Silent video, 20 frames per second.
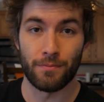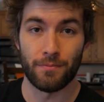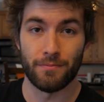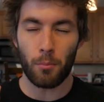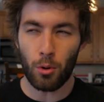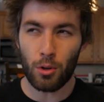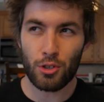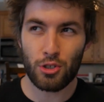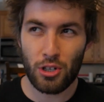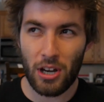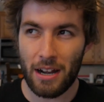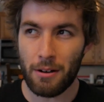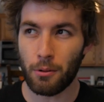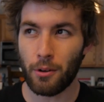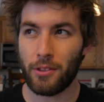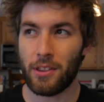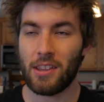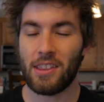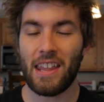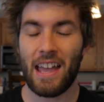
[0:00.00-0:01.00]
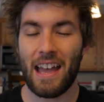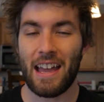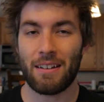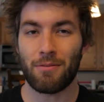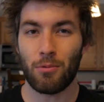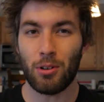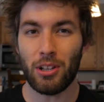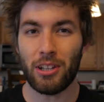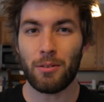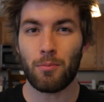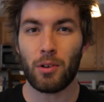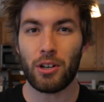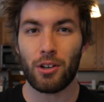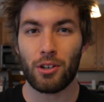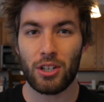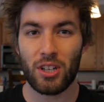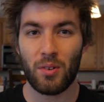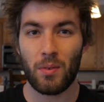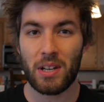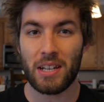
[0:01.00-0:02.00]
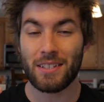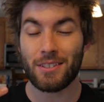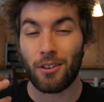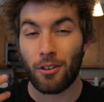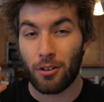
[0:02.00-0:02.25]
More general than that, really what you're doing is